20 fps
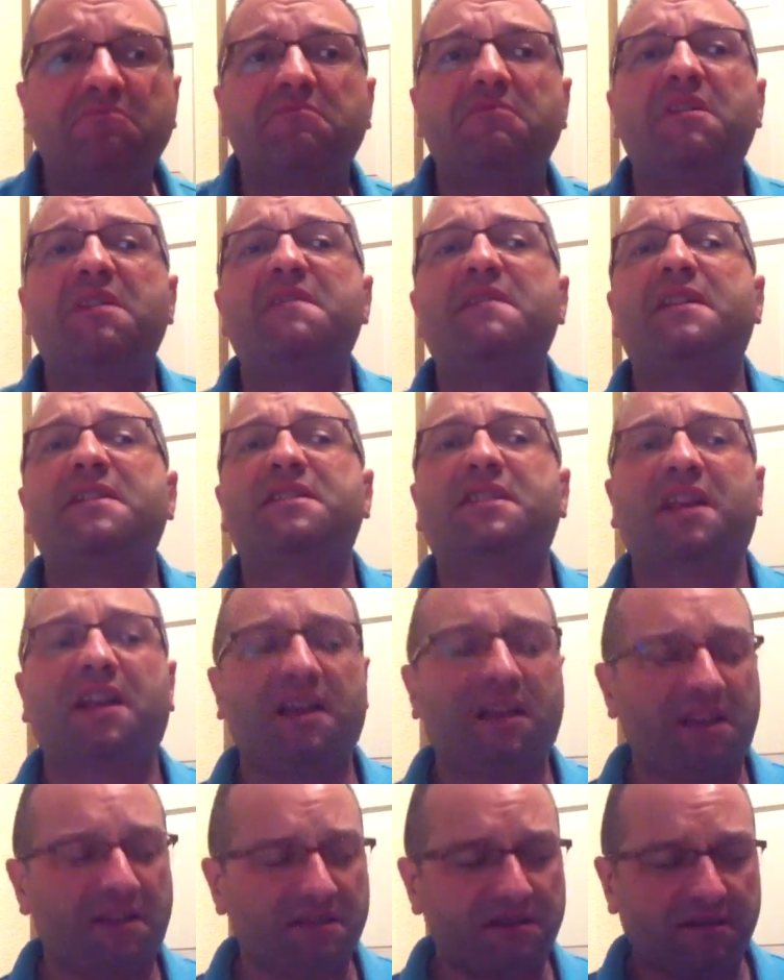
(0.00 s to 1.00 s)
if that's the
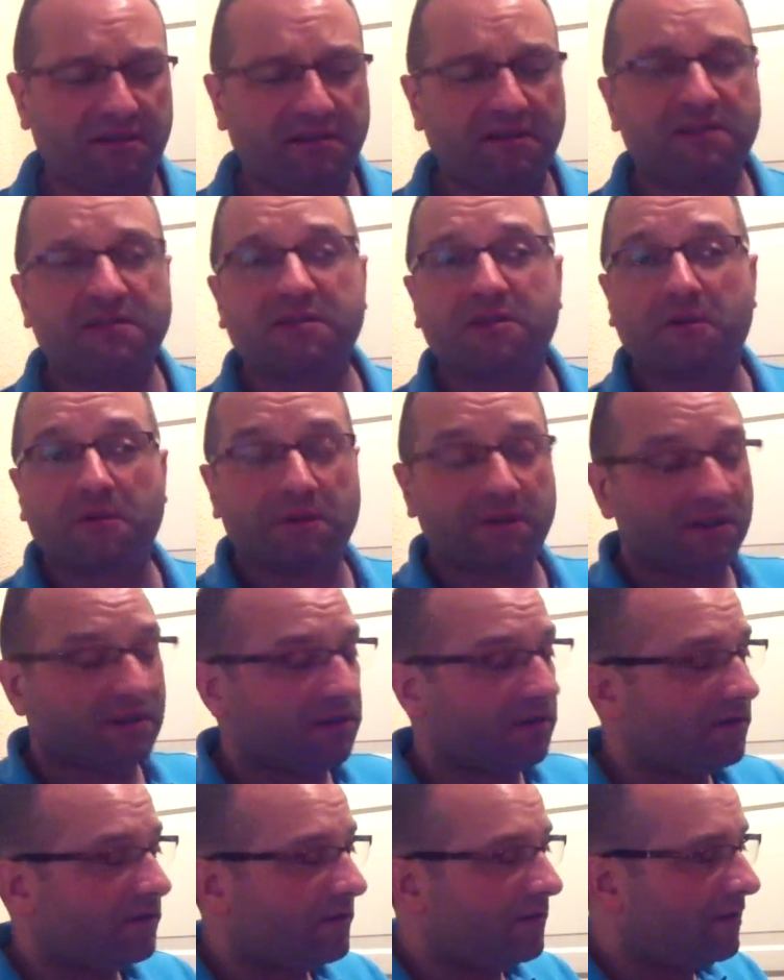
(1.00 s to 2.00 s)
case, it's so
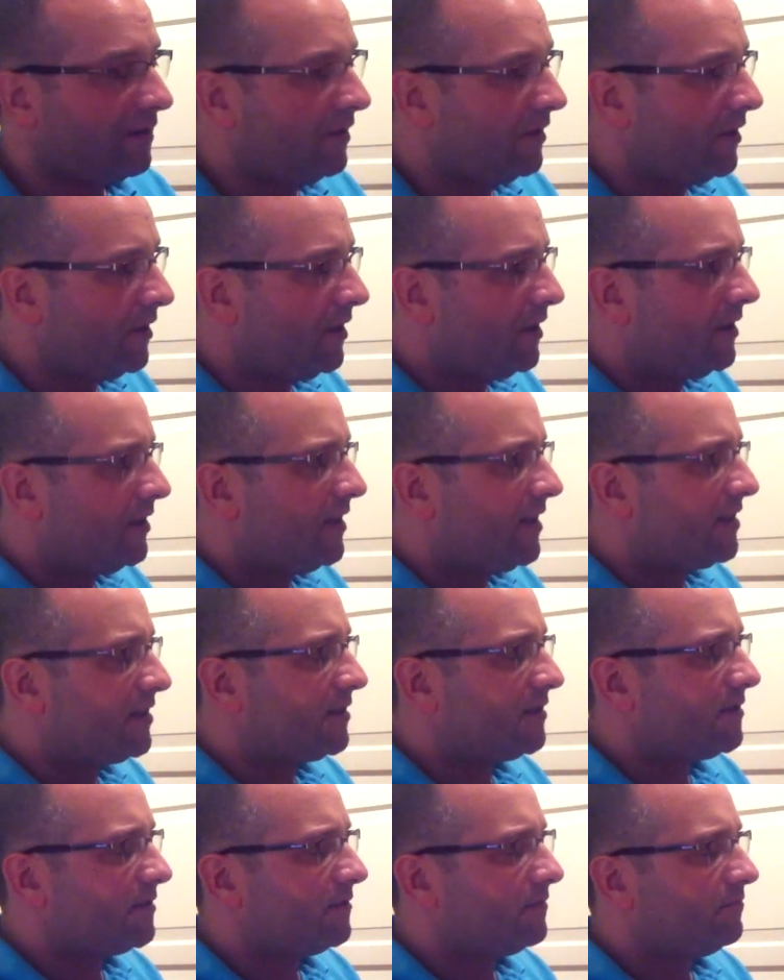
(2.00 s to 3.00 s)
easy.
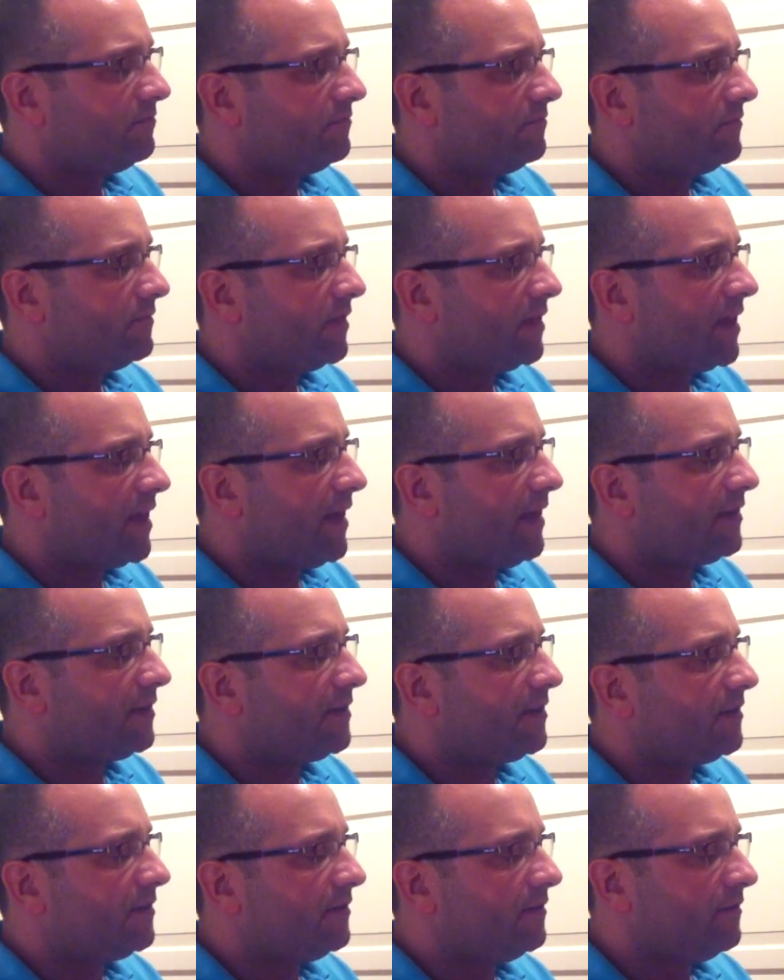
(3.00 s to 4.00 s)
Just cut
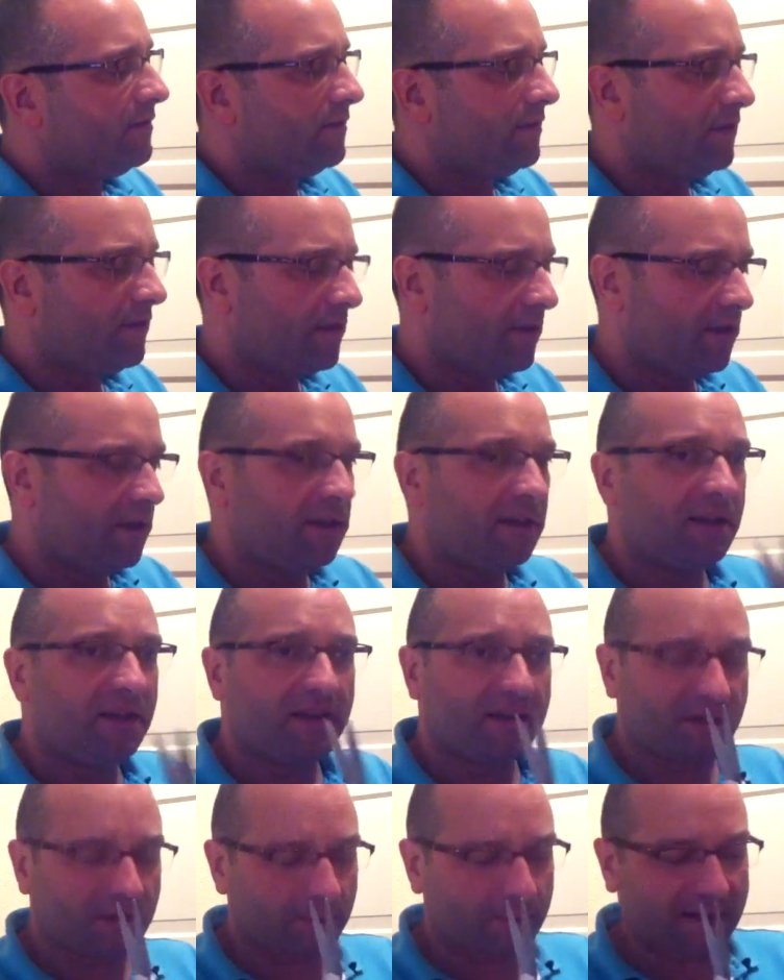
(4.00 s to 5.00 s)

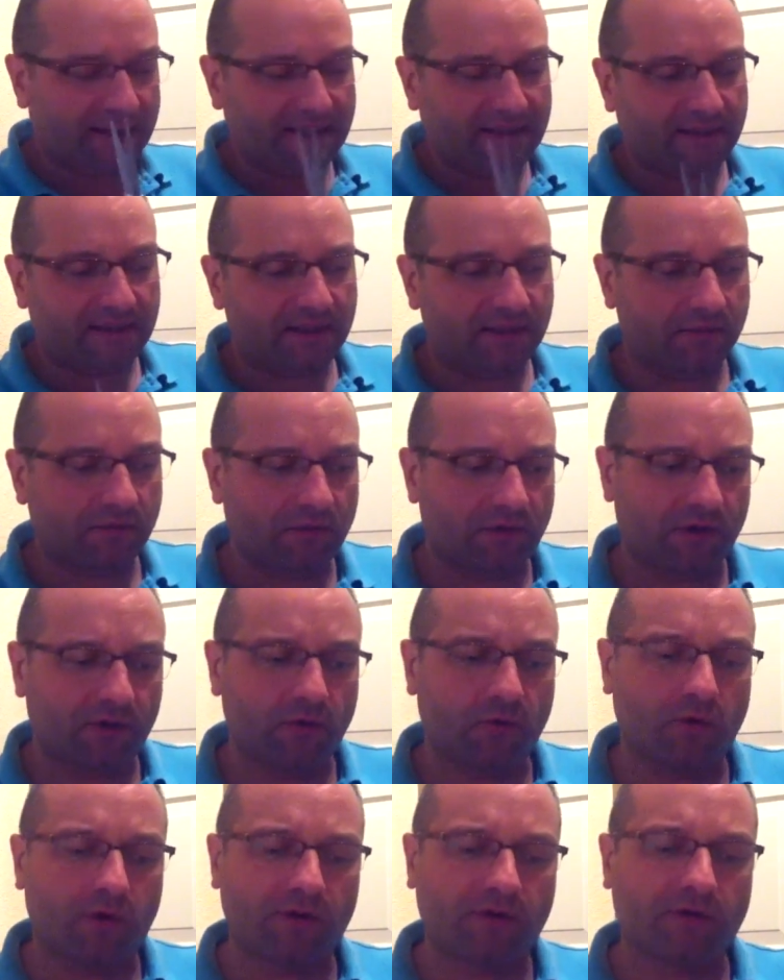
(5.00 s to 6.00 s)
in the places where you
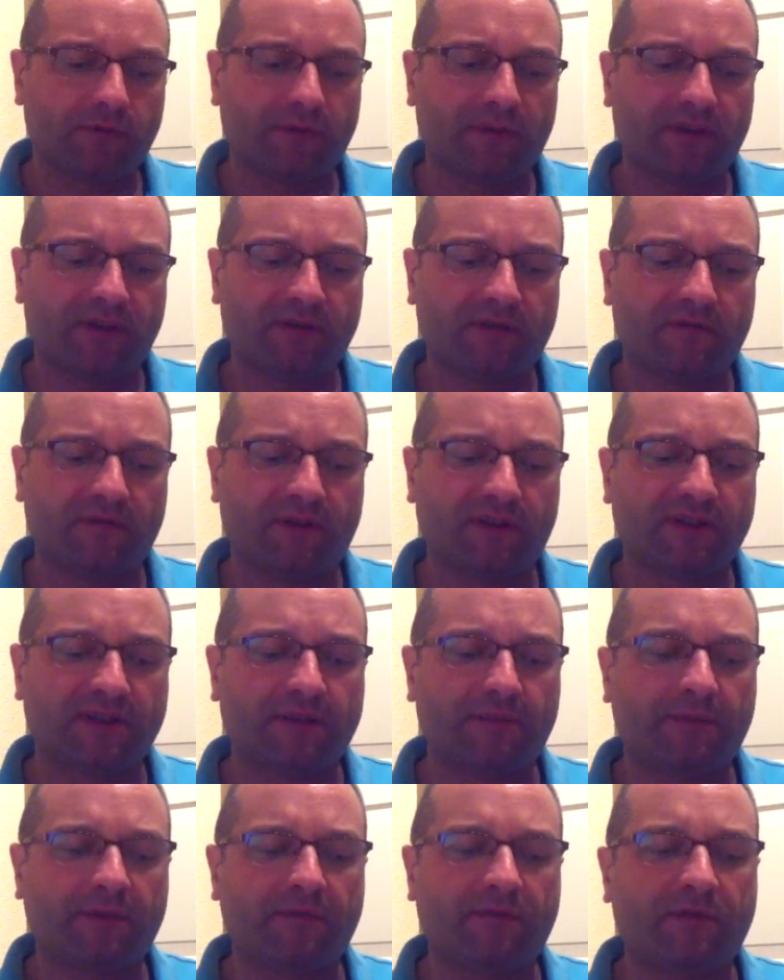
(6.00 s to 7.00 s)
want to measure, for
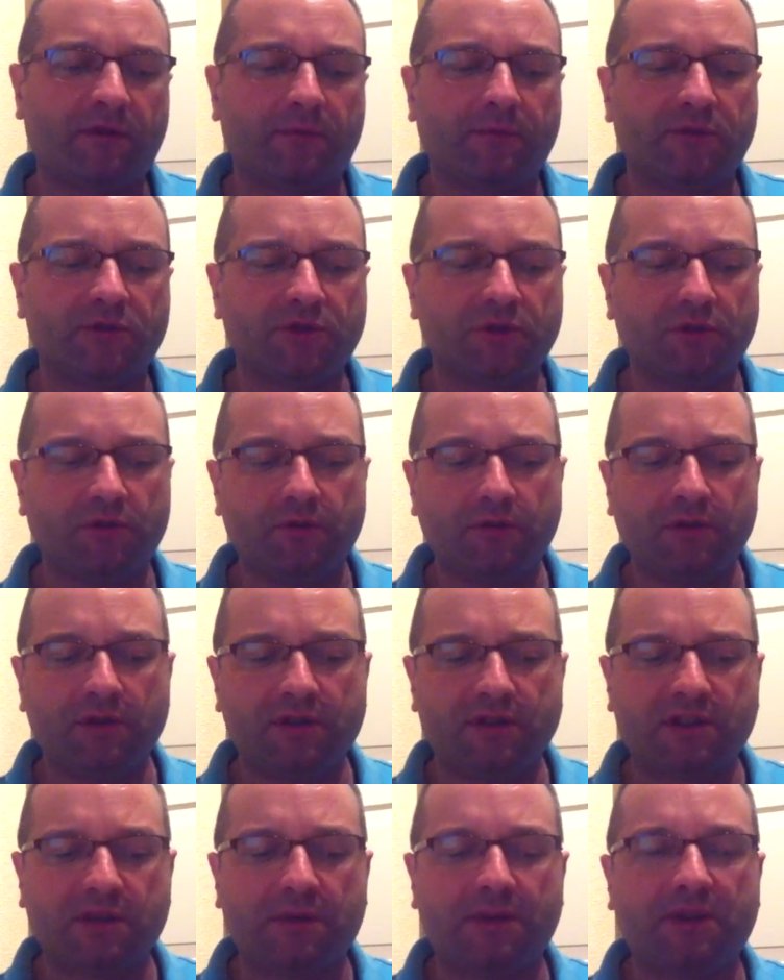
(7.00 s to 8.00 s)
example, from
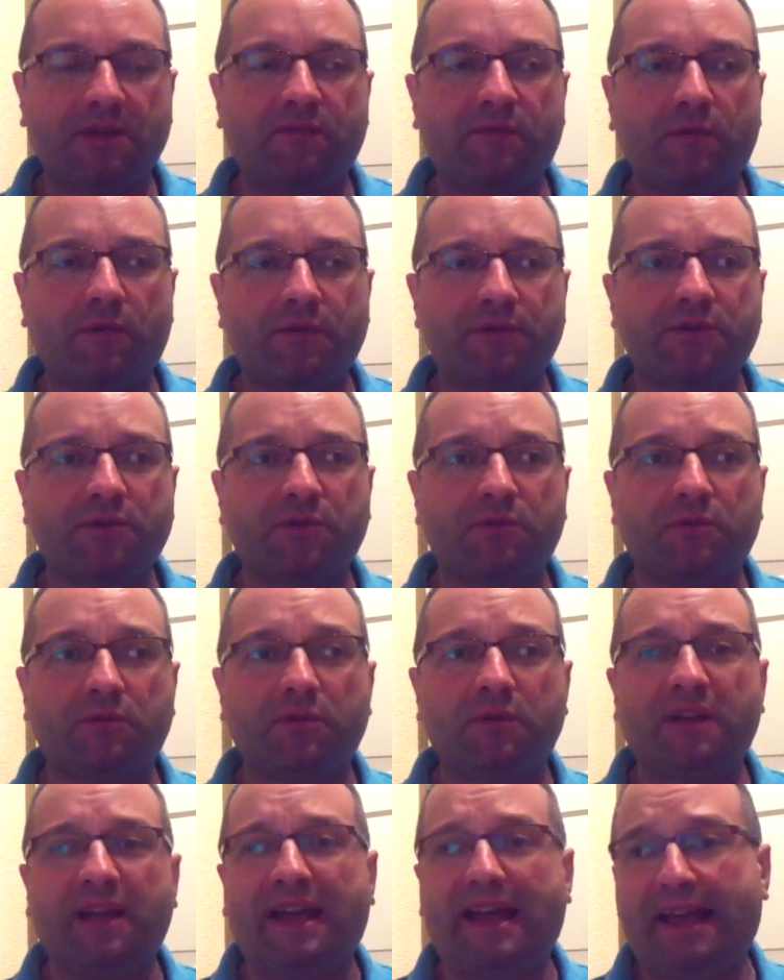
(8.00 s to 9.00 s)
2/74 to
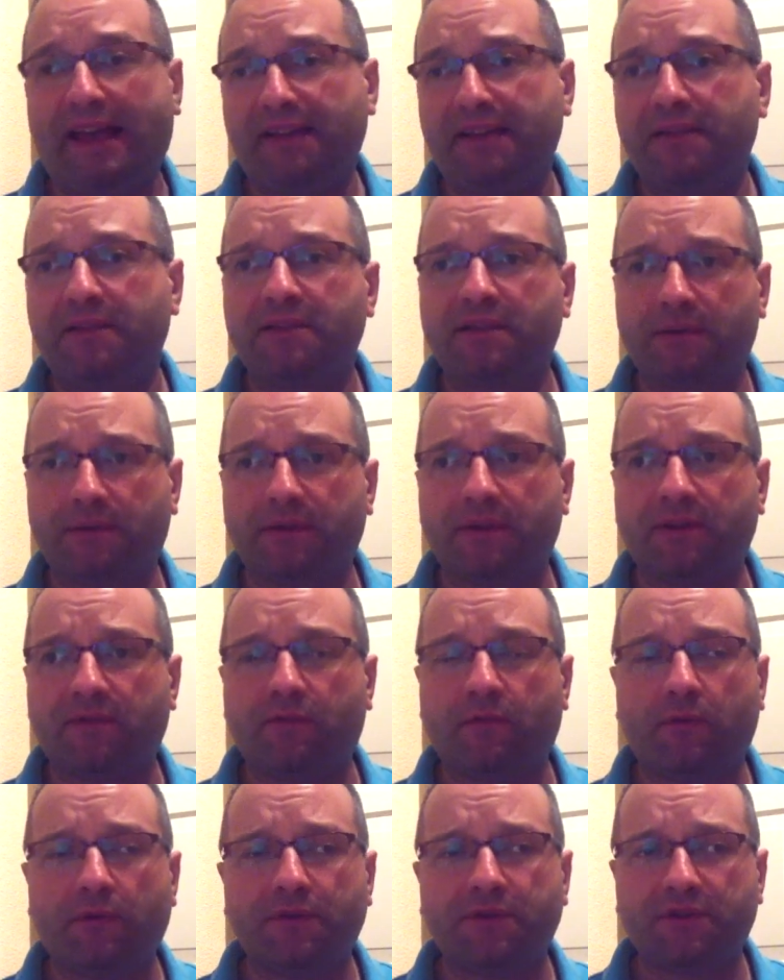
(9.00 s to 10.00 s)

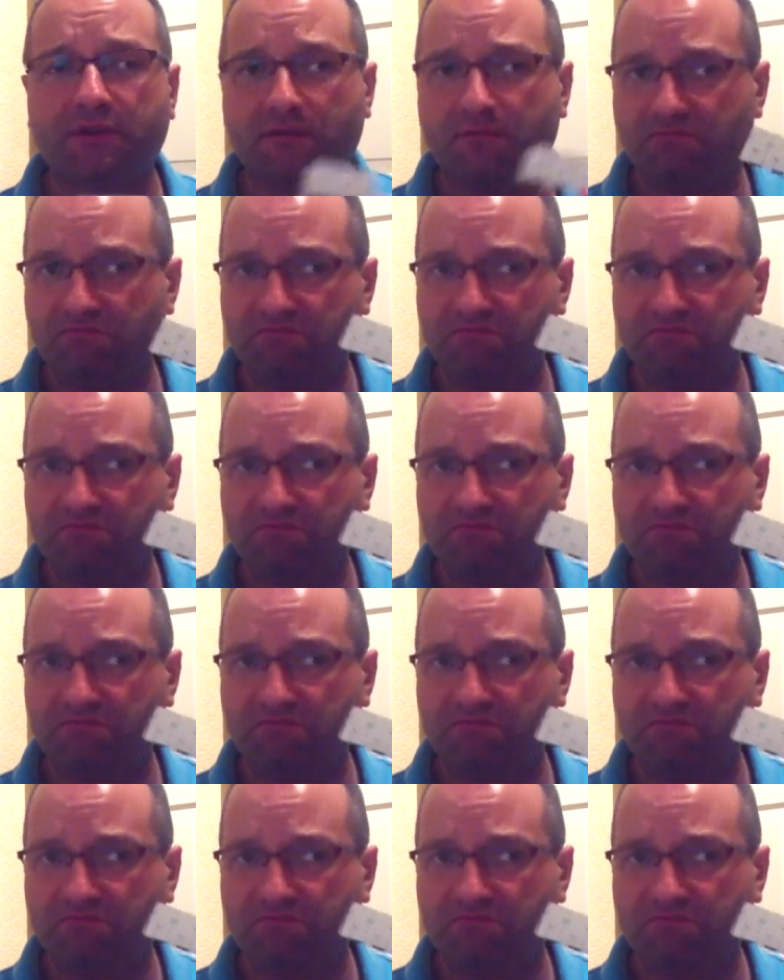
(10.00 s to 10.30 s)
8/74,